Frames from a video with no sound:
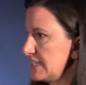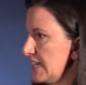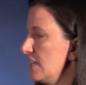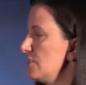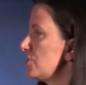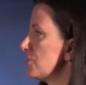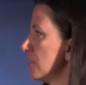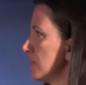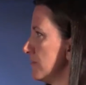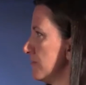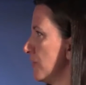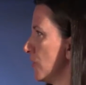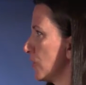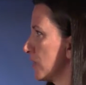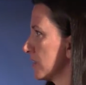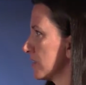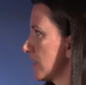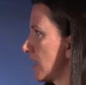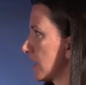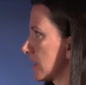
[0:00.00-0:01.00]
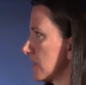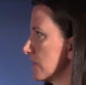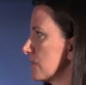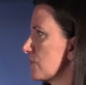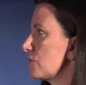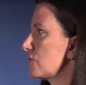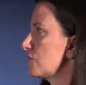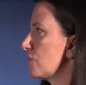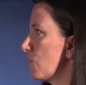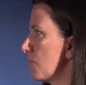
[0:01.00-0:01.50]
attention focused on it because
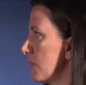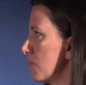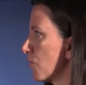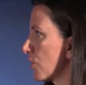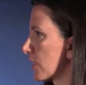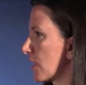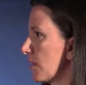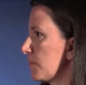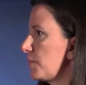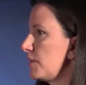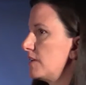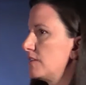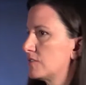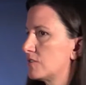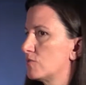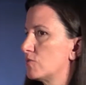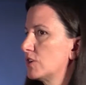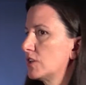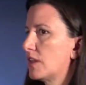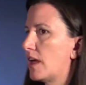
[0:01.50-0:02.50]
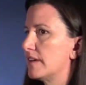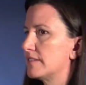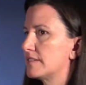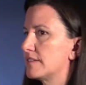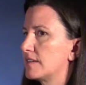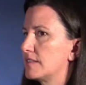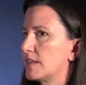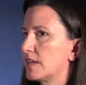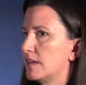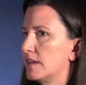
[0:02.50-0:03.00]
there's so many more companies and
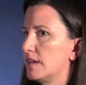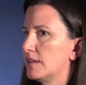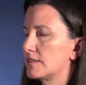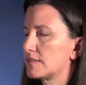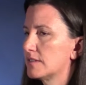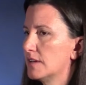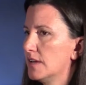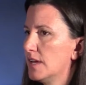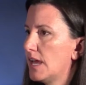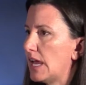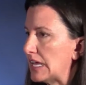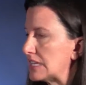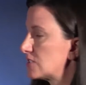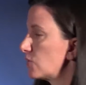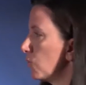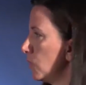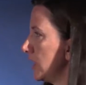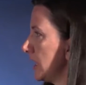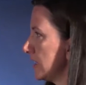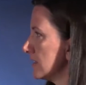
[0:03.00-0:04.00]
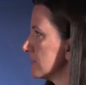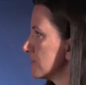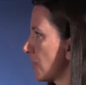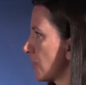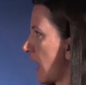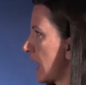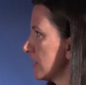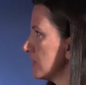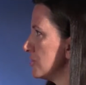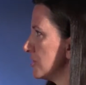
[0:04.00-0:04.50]
realizing that it's a winning
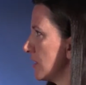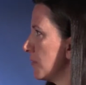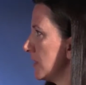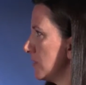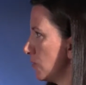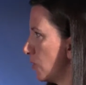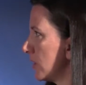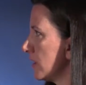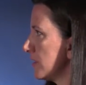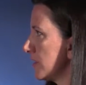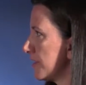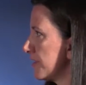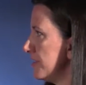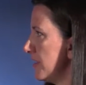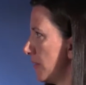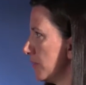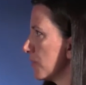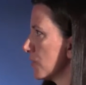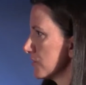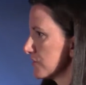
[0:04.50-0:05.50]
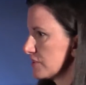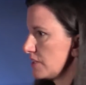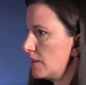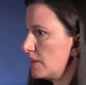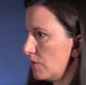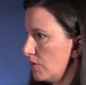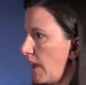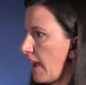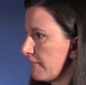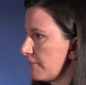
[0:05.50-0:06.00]
strategy. One of the numbers,
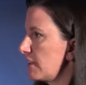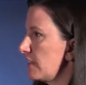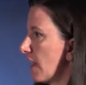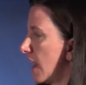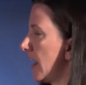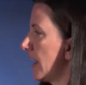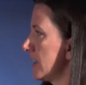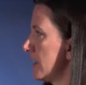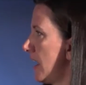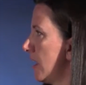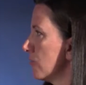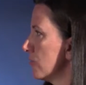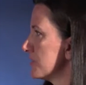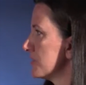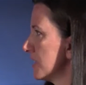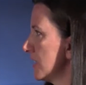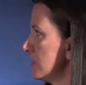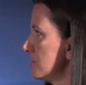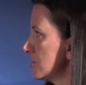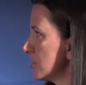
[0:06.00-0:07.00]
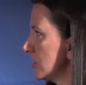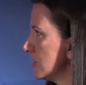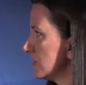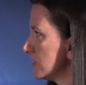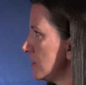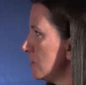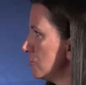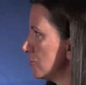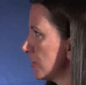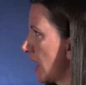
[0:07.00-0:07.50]
having the high net retention
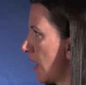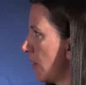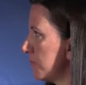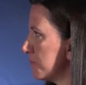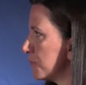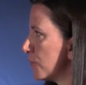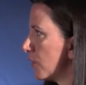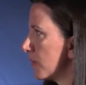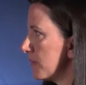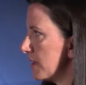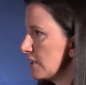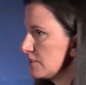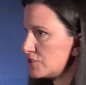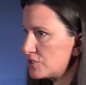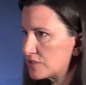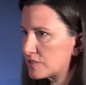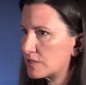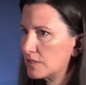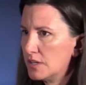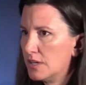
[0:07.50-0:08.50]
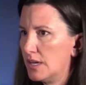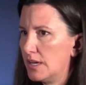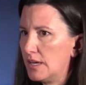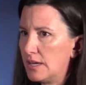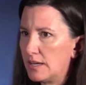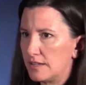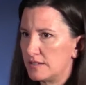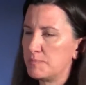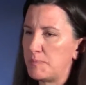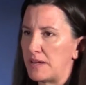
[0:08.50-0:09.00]
is hugely helpful.
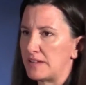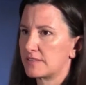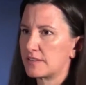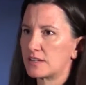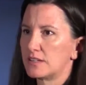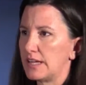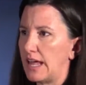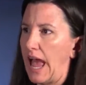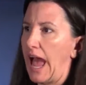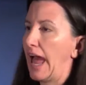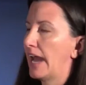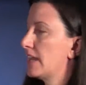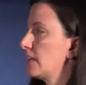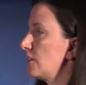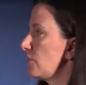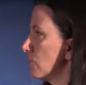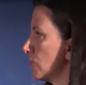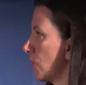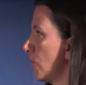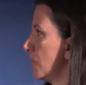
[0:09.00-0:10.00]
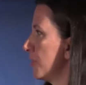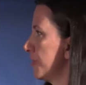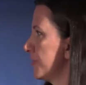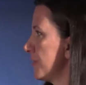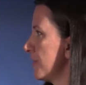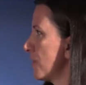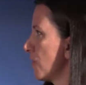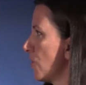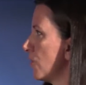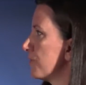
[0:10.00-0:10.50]
It's basically adding growth
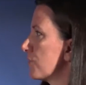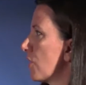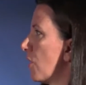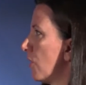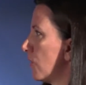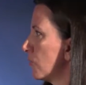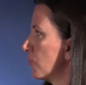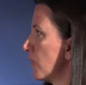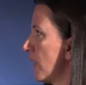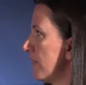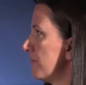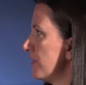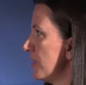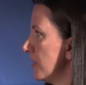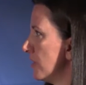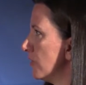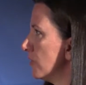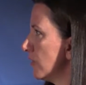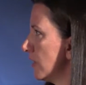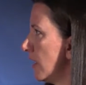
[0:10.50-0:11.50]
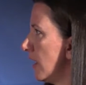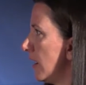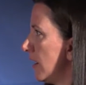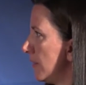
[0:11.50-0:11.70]
to your overall revenue.